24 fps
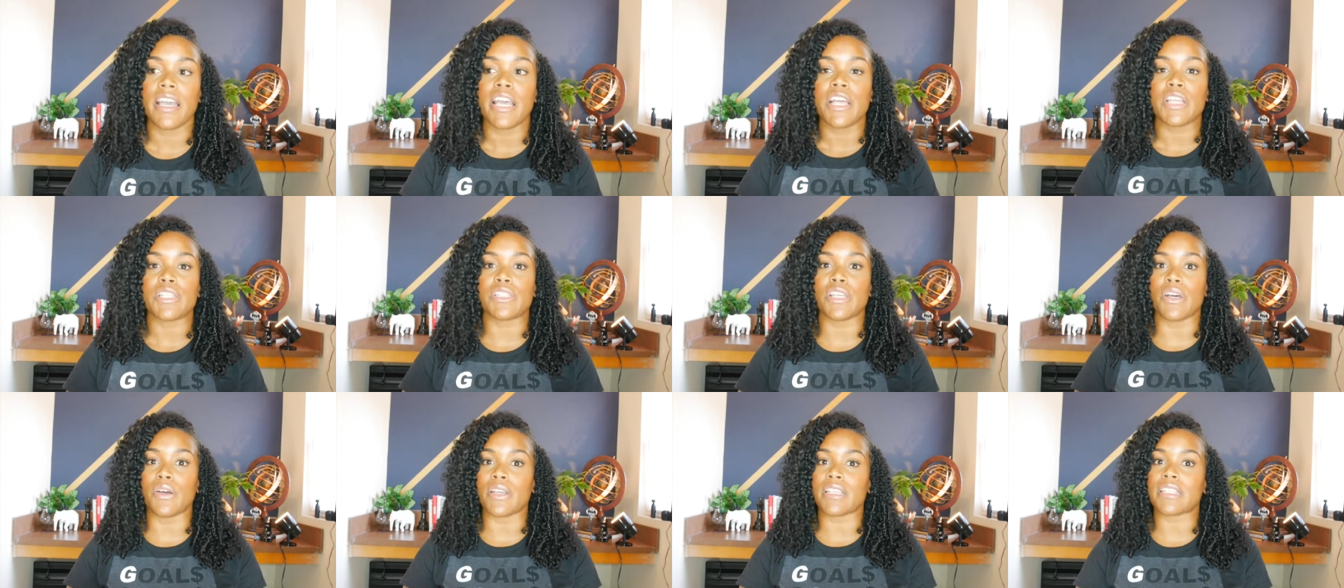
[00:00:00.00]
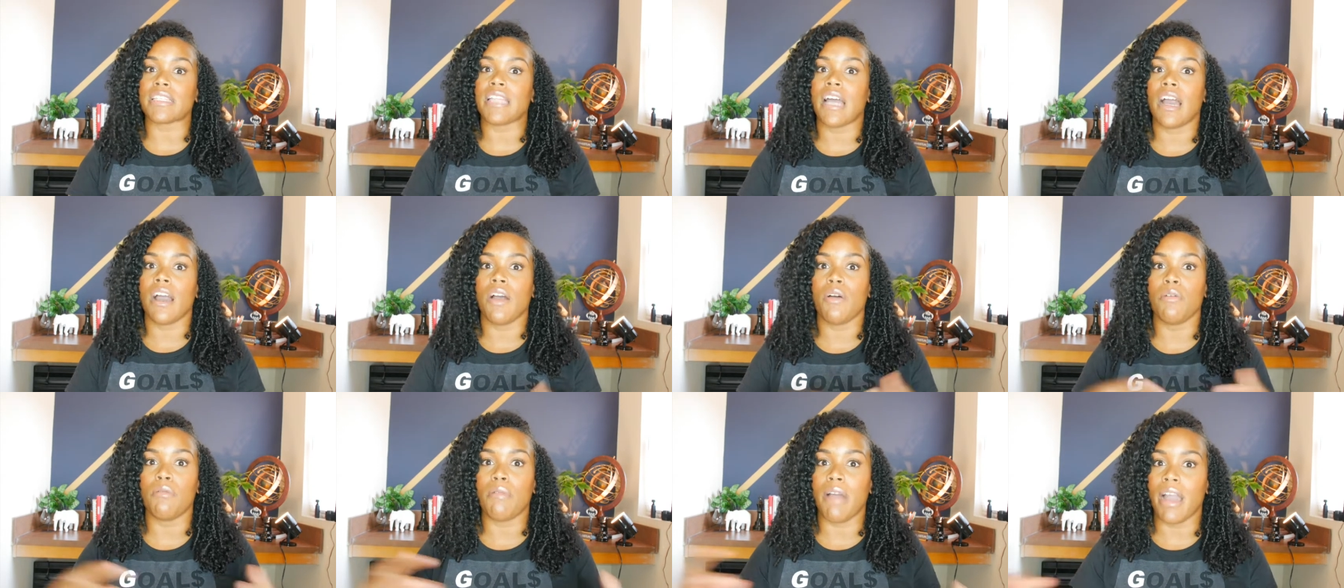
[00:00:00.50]
So it's
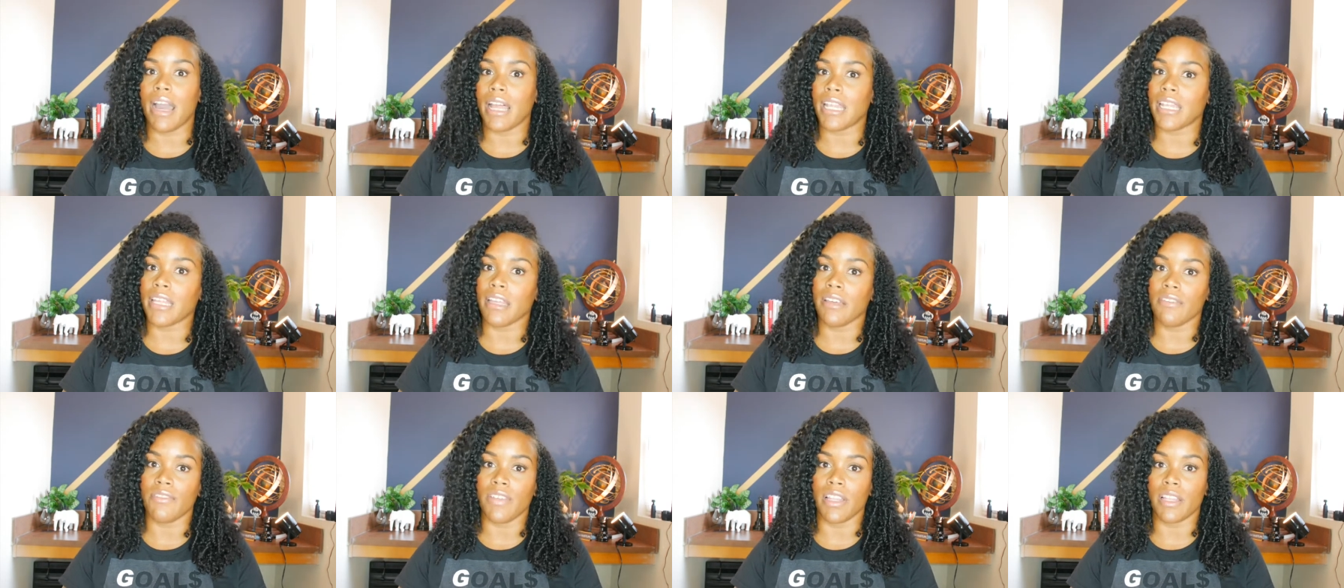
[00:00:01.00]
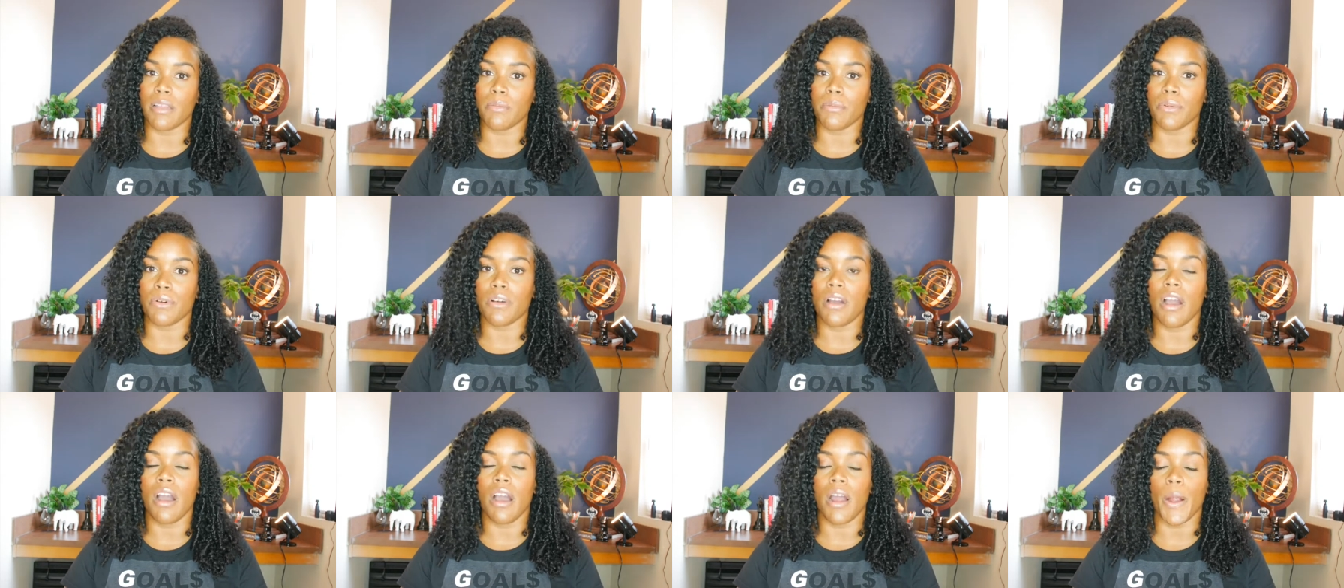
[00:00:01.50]
not a widely available
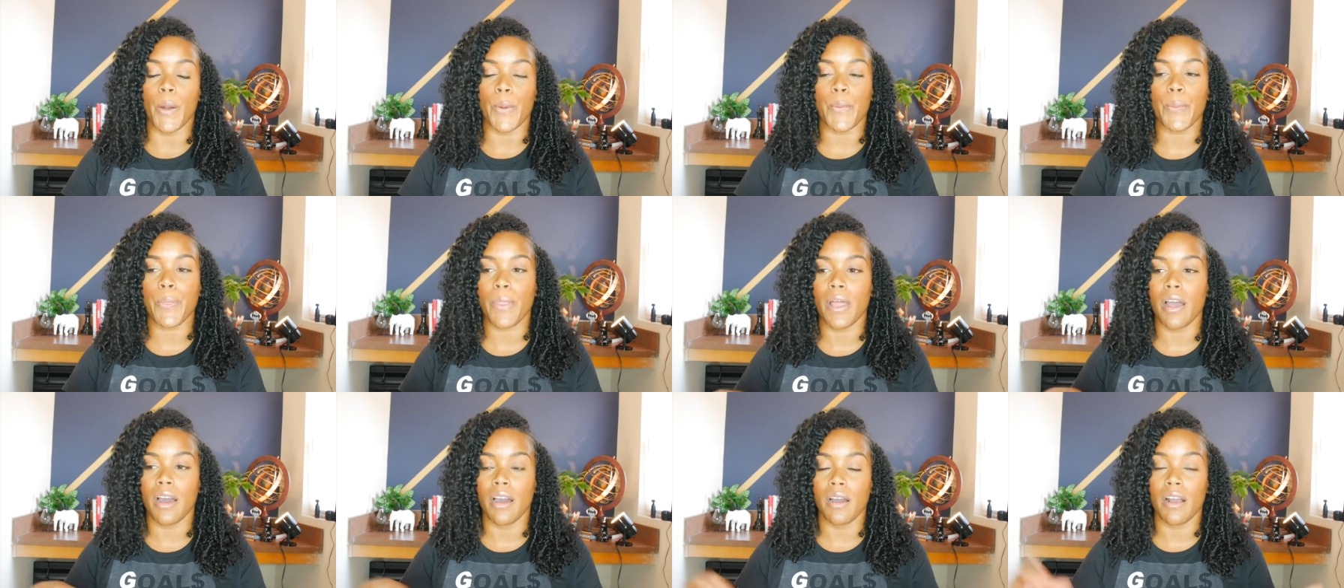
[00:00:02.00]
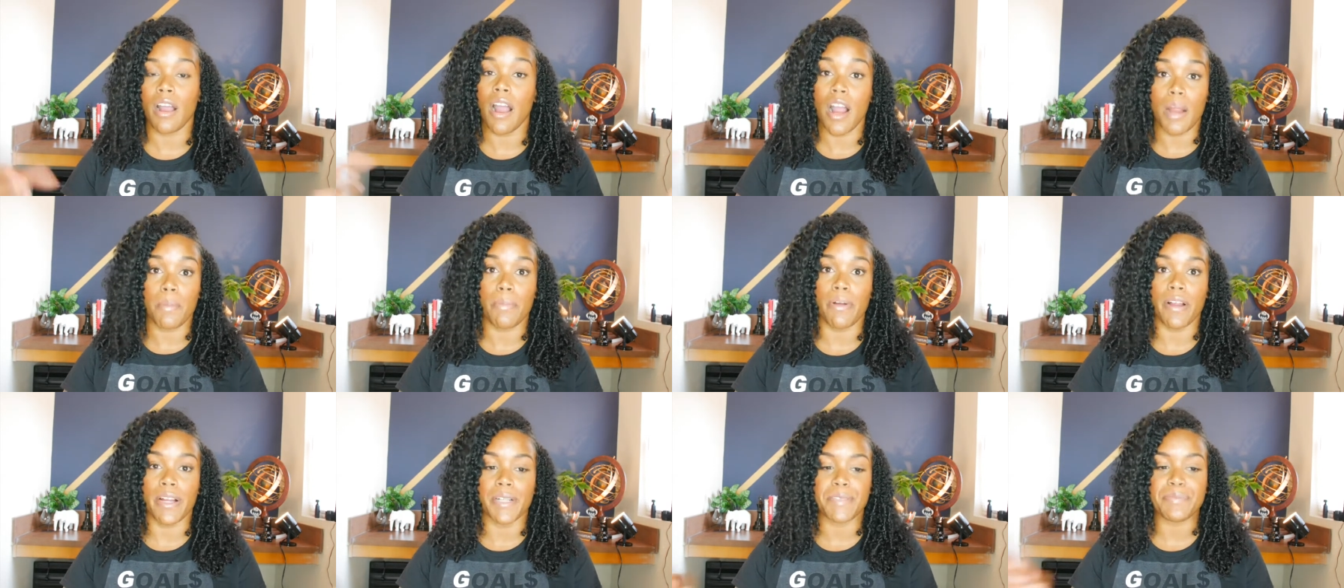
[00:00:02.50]
car, uh, car
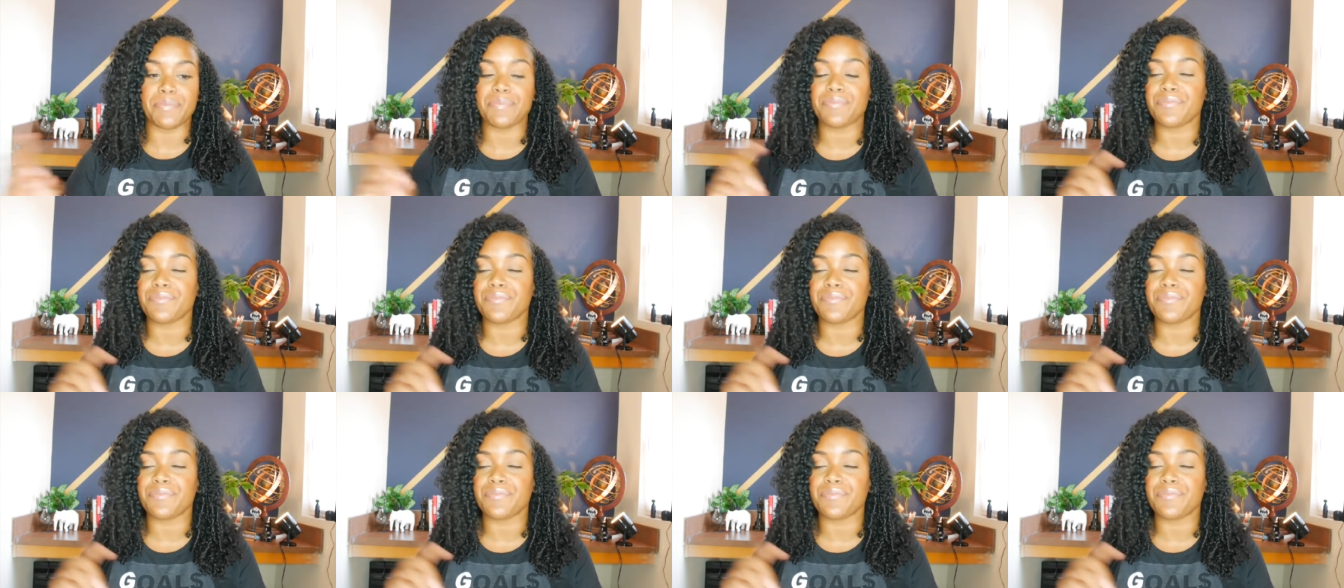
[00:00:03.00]
part.